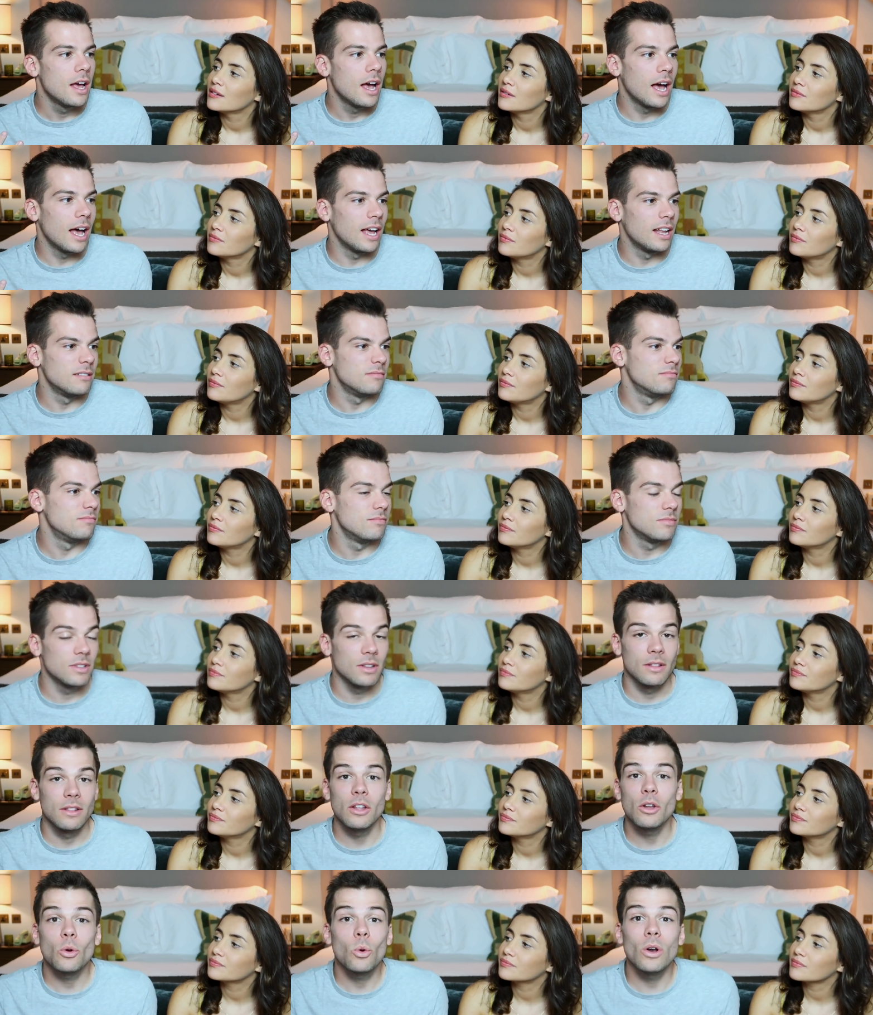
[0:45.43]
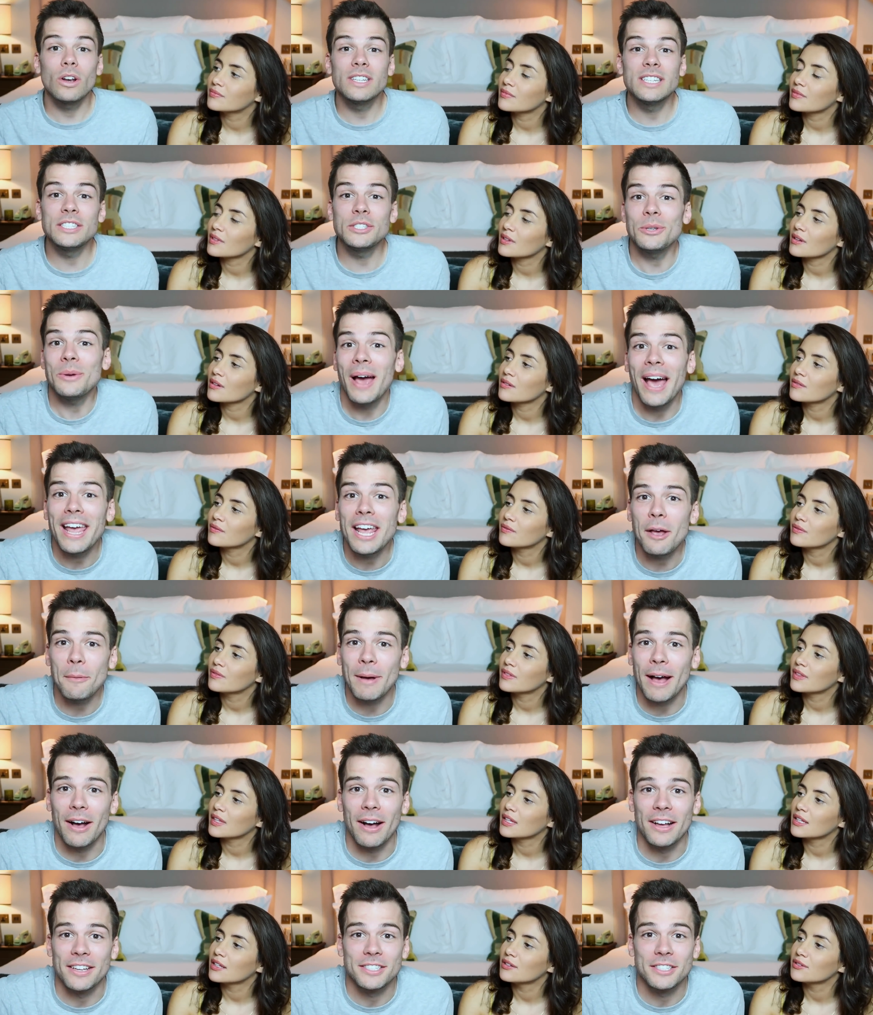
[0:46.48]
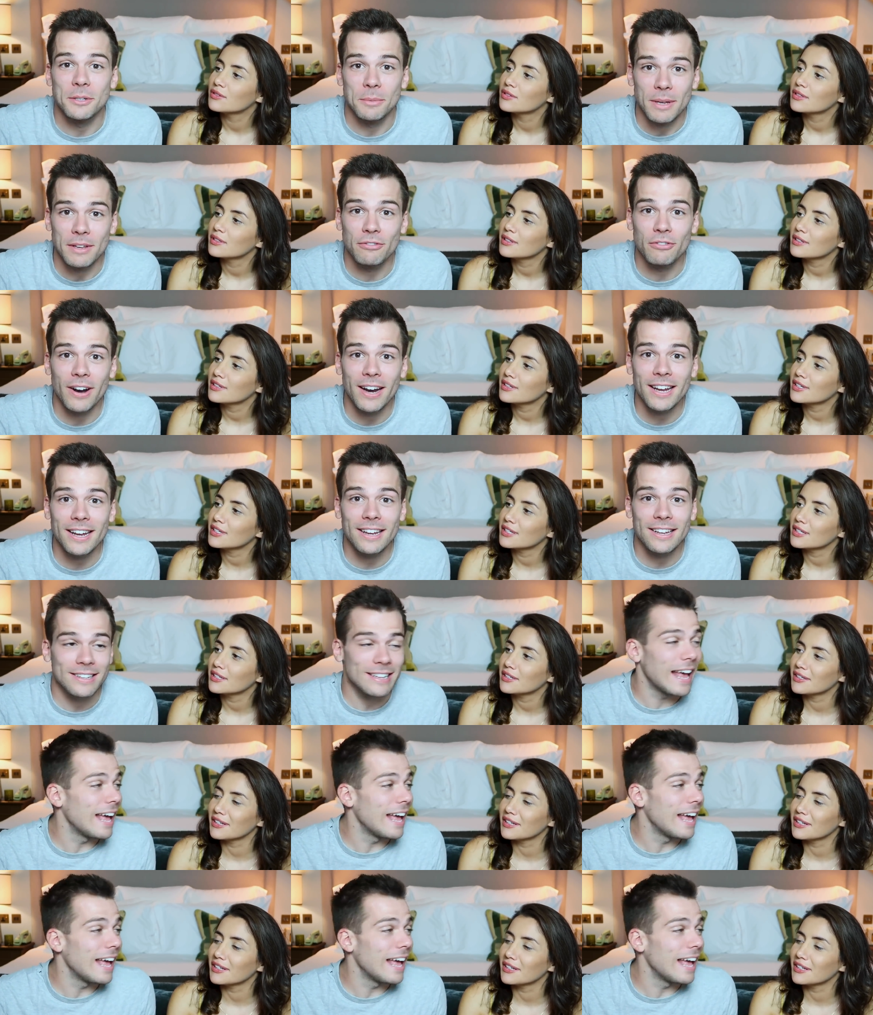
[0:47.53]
Speaker 1: and the qualities you hate about us, to be frank.